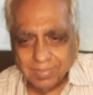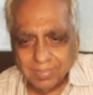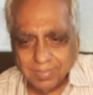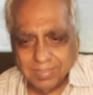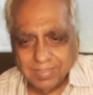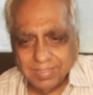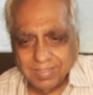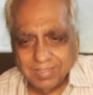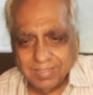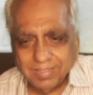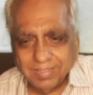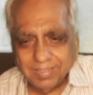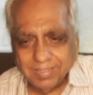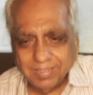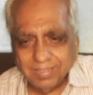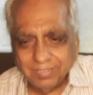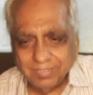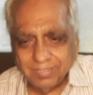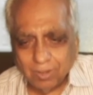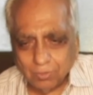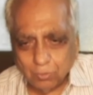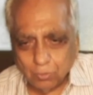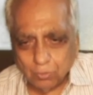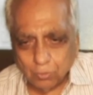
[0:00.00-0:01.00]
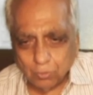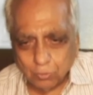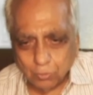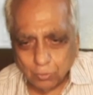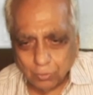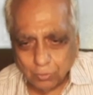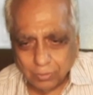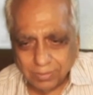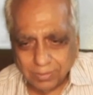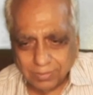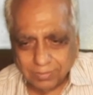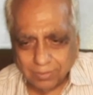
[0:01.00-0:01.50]
Now it will go to d
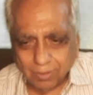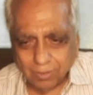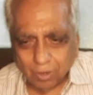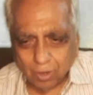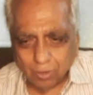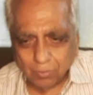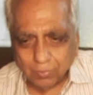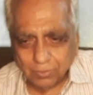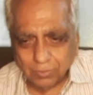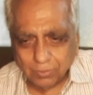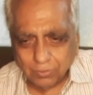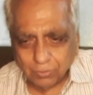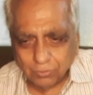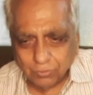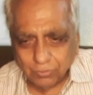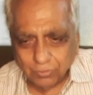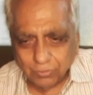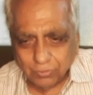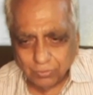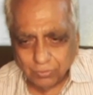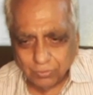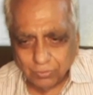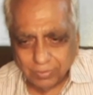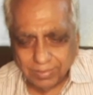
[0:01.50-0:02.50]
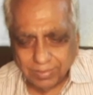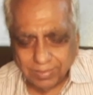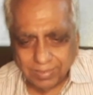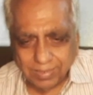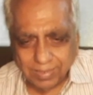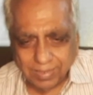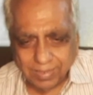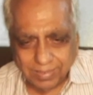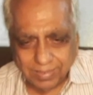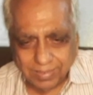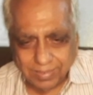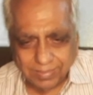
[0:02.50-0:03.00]
orbit. So
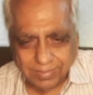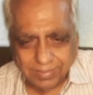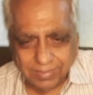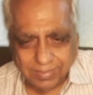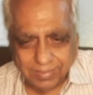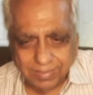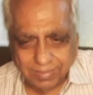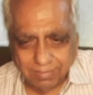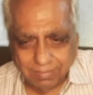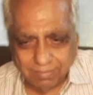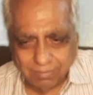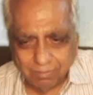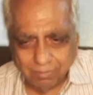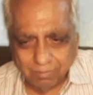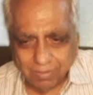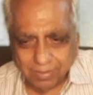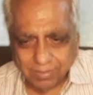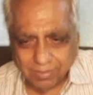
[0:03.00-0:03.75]
3d1.